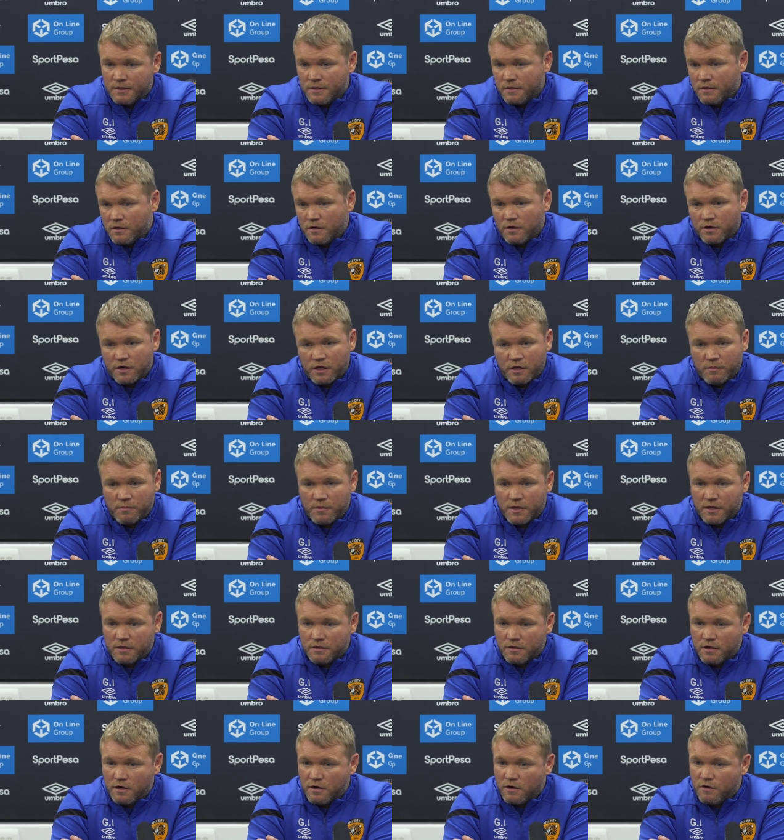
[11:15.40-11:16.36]

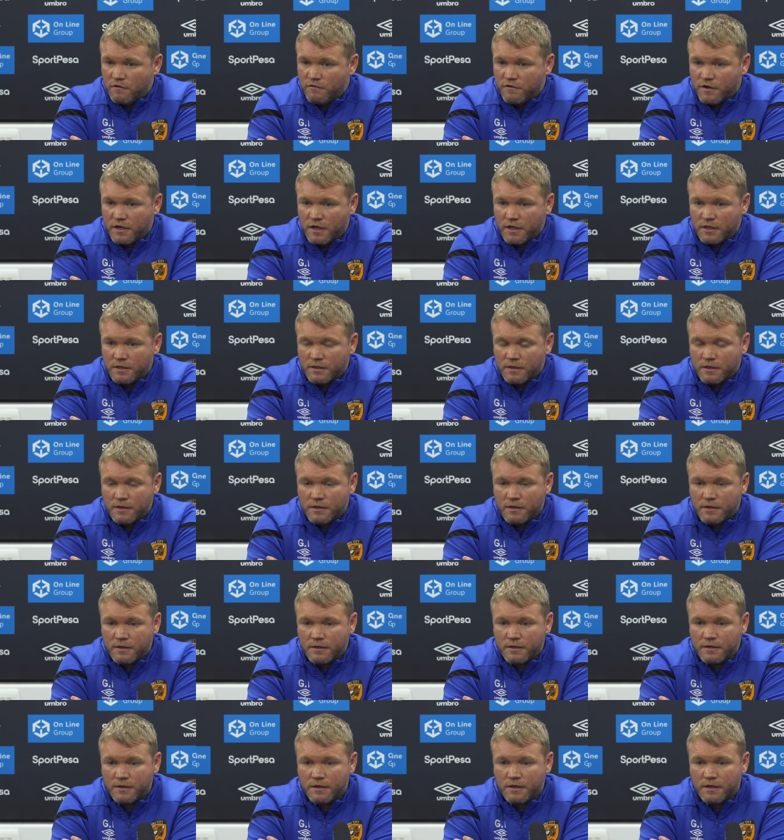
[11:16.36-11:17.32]
Honeyman, Irvine,
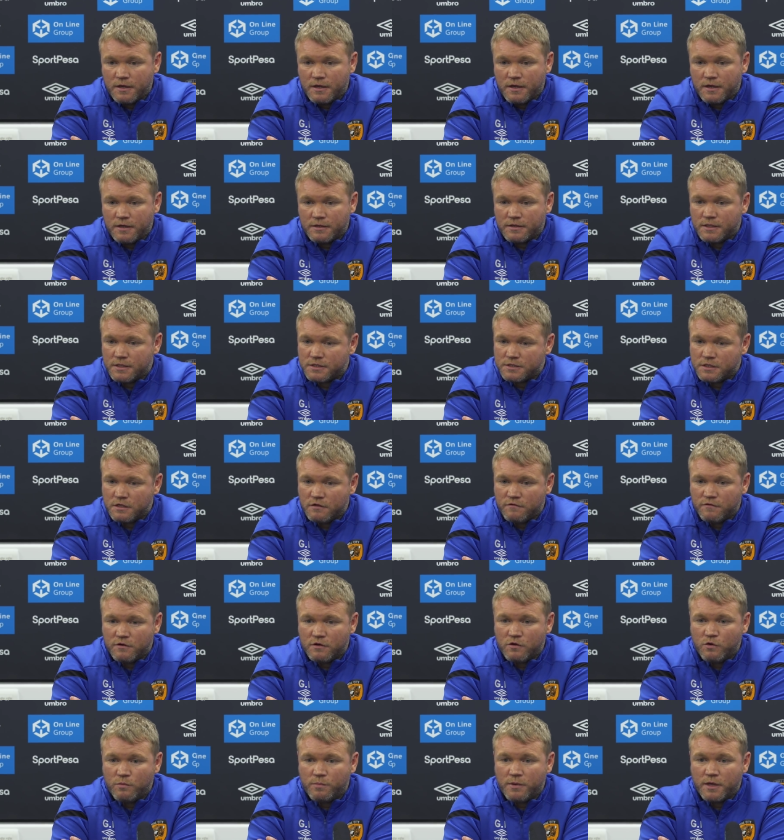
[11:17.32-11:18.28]
De
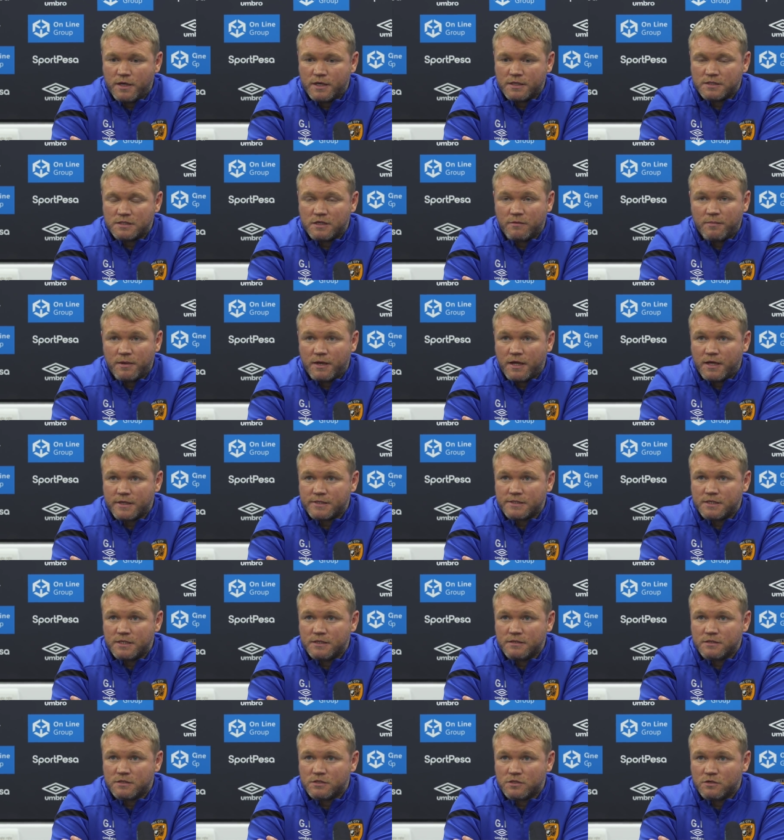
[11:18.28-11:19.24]
Silva, Lopez, they've been
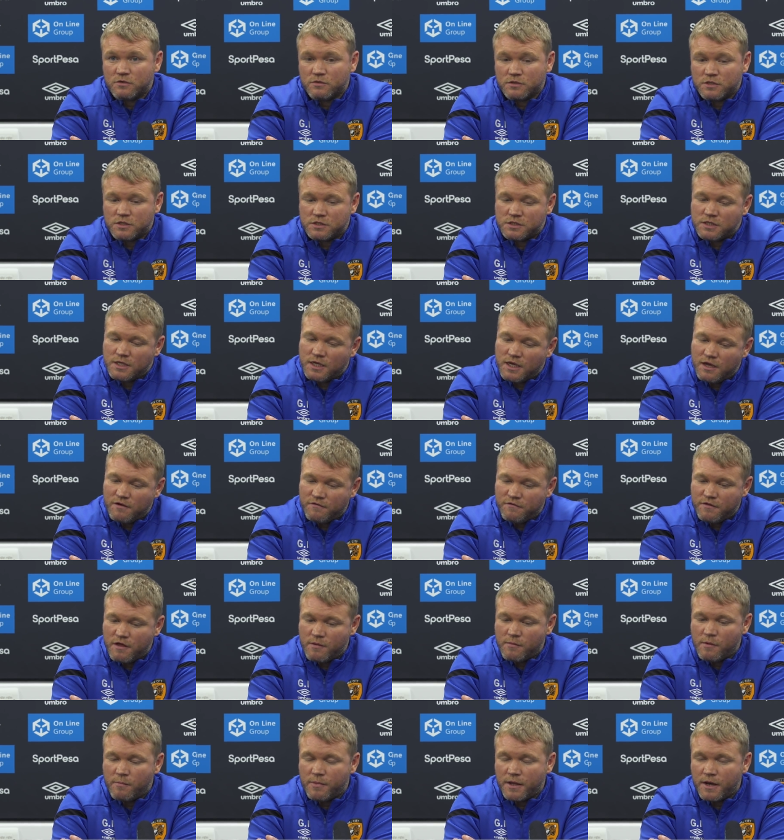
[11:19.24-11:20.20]
excellent, so just to give
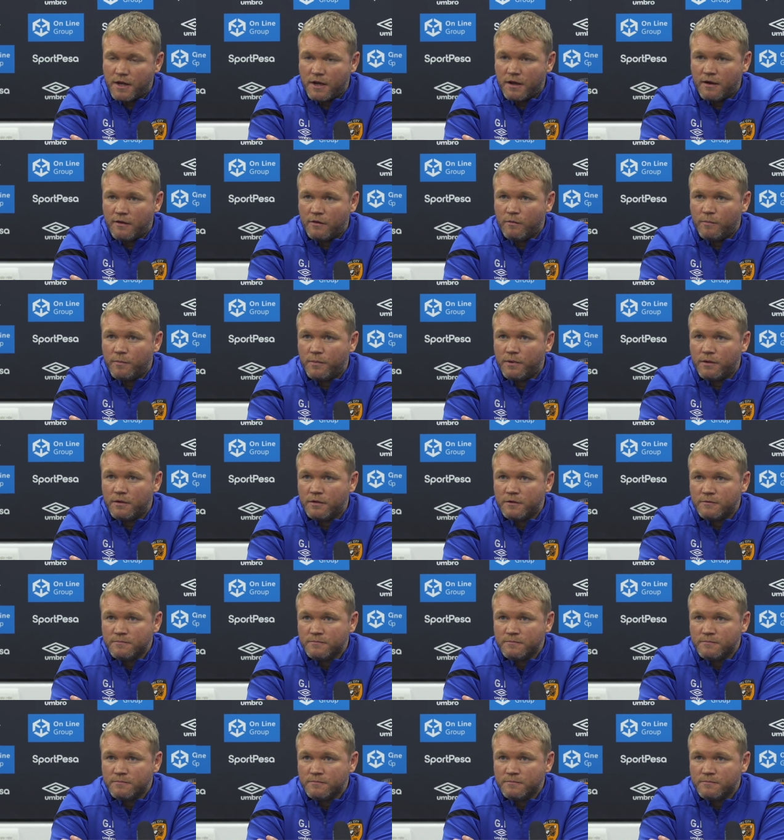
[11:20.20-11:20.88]
them a bit of help